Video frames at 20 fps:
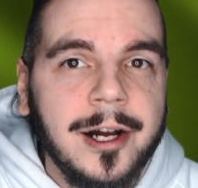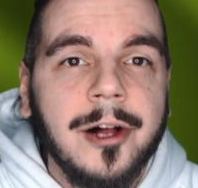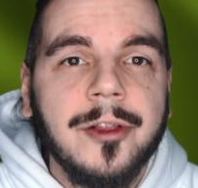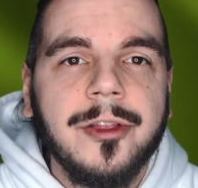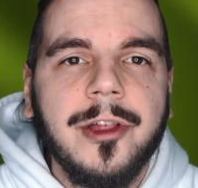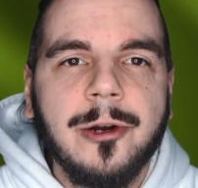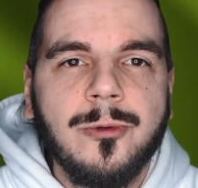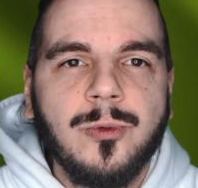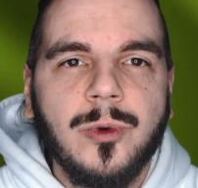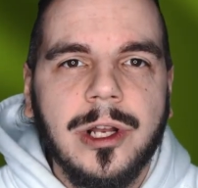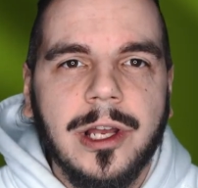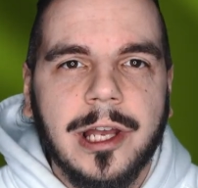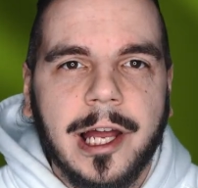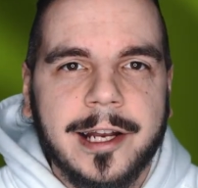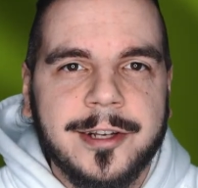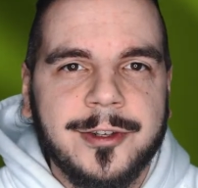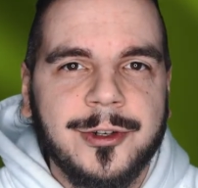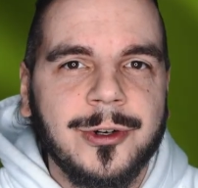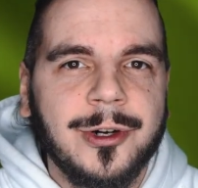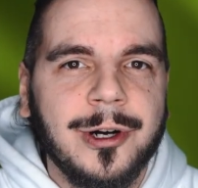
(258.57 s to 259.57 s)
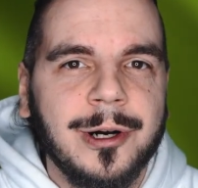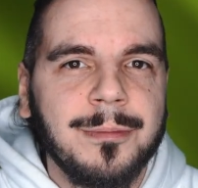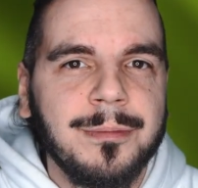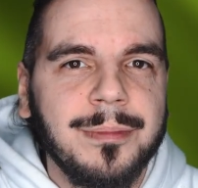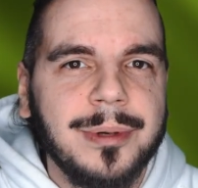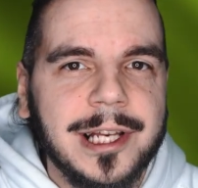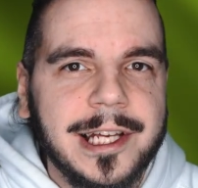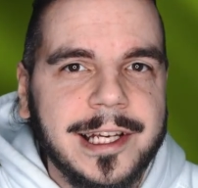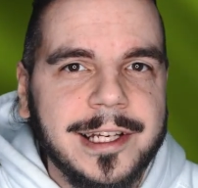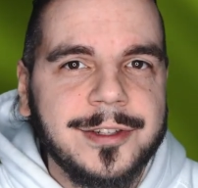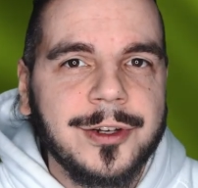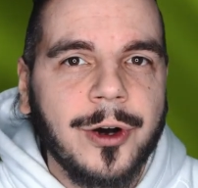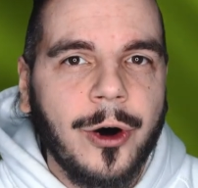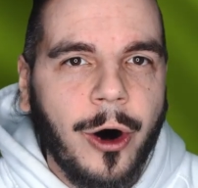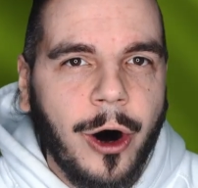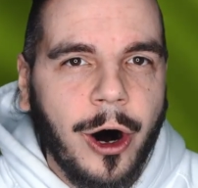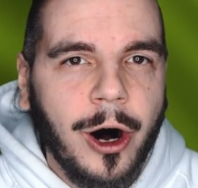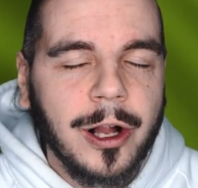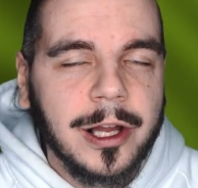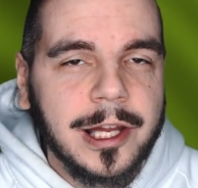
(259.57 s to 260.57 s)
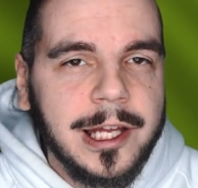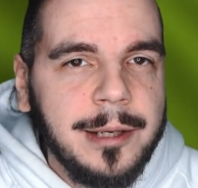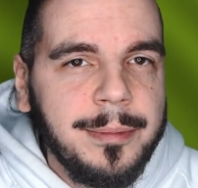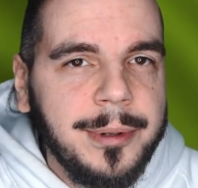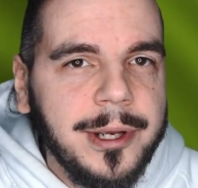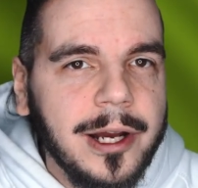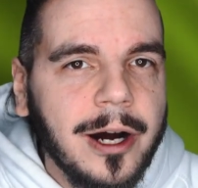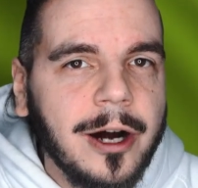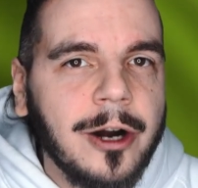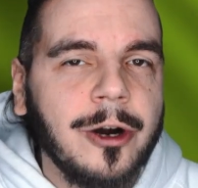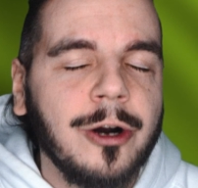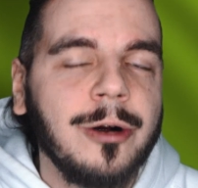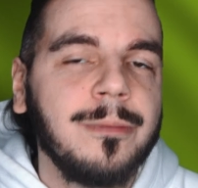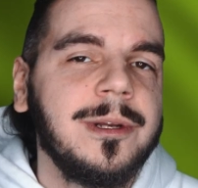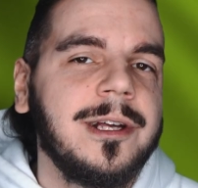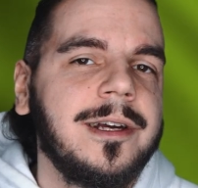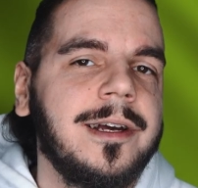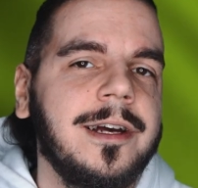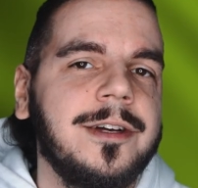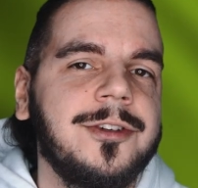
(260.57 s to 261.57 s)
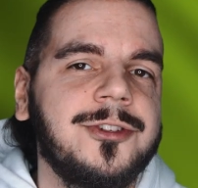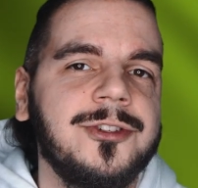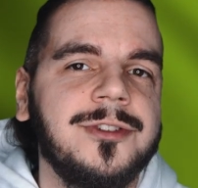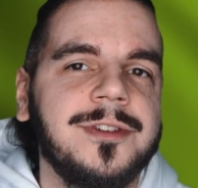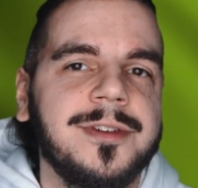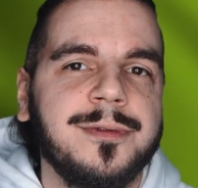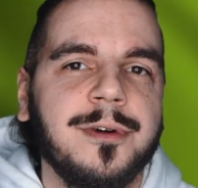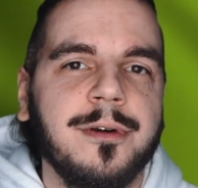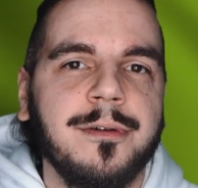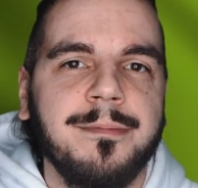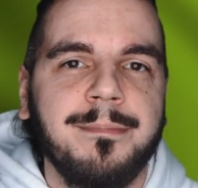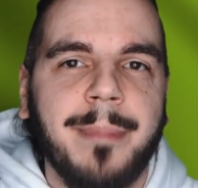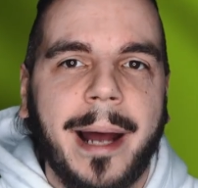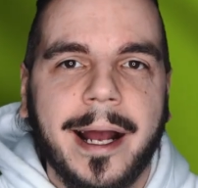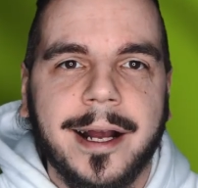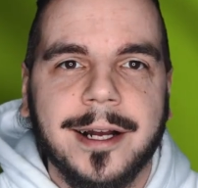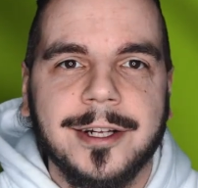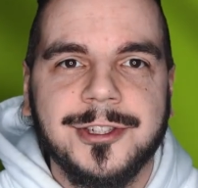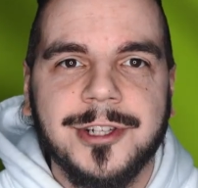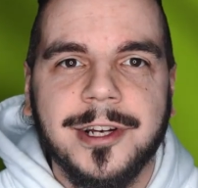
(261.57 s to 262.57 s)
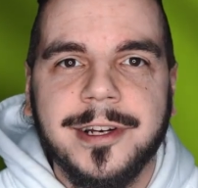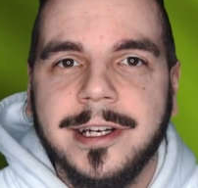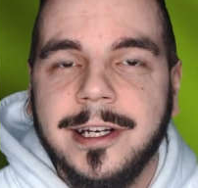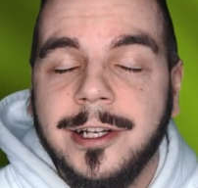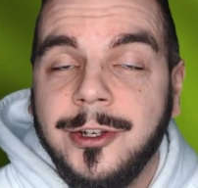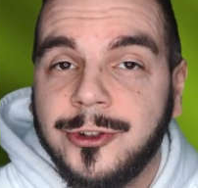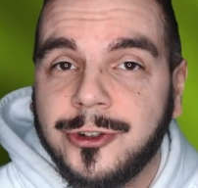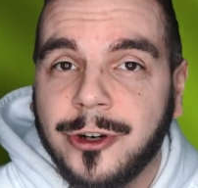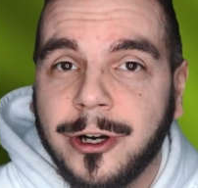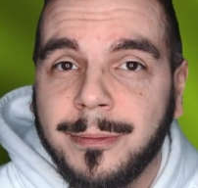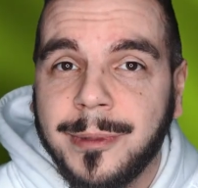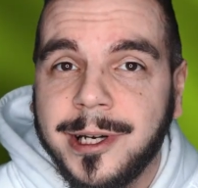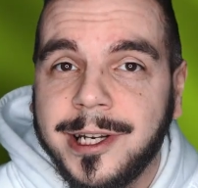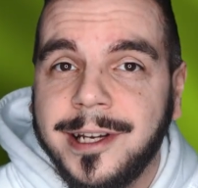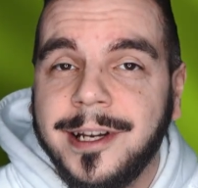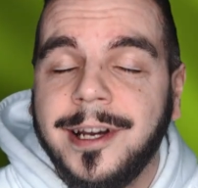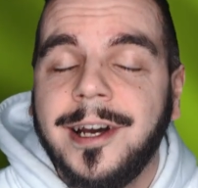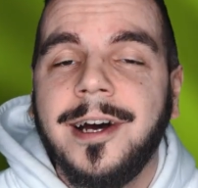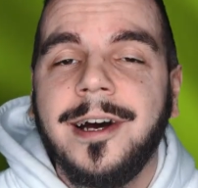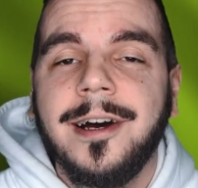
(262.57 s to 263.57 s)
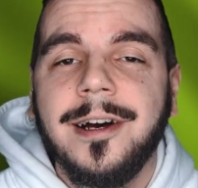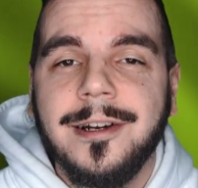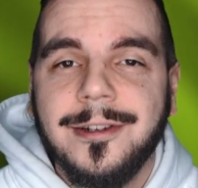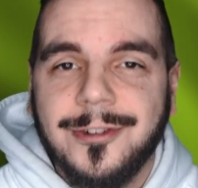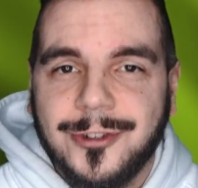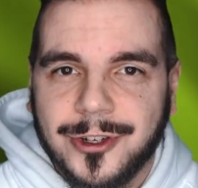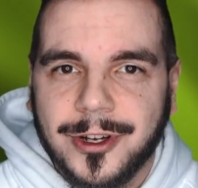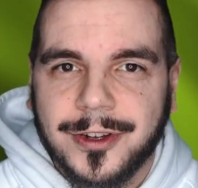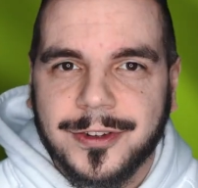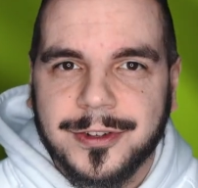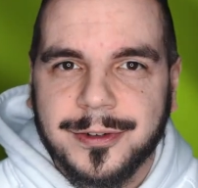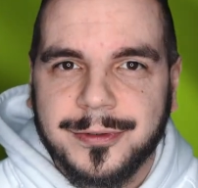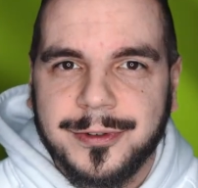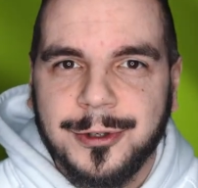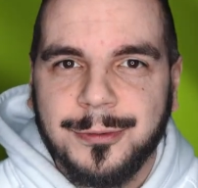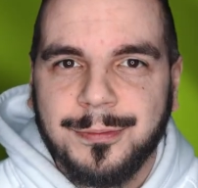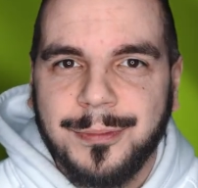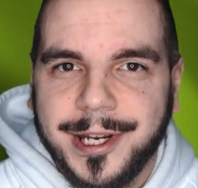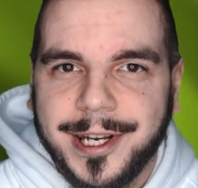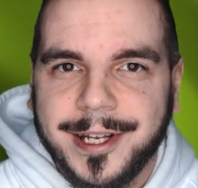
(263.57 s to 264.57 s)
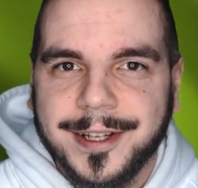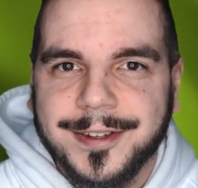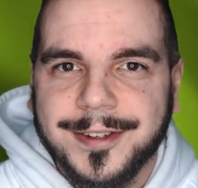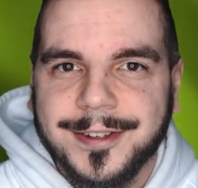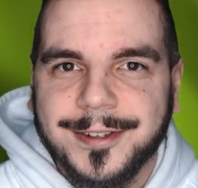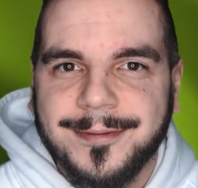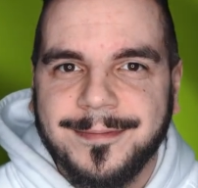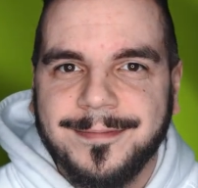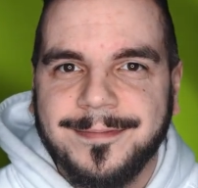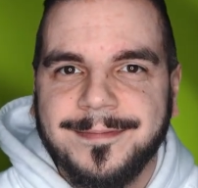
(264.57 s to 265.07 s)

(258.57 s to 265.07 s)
that will let you complete all EPR obligations for packaging in Germany in just a few minutes.